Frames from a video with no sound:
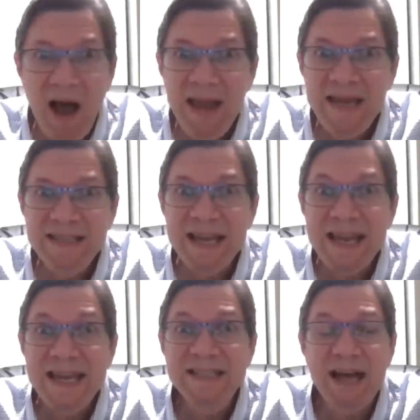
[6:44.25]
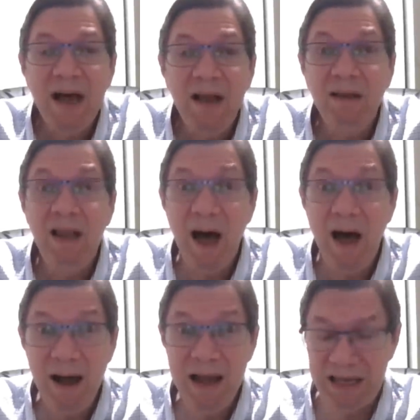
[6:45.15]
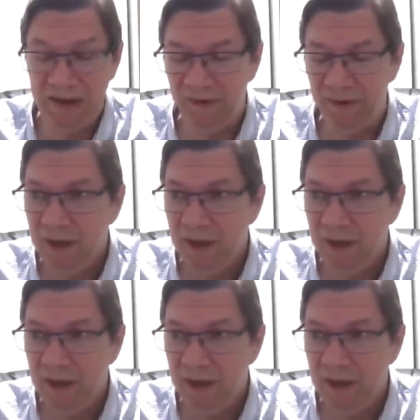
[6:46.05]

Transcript: light is alive.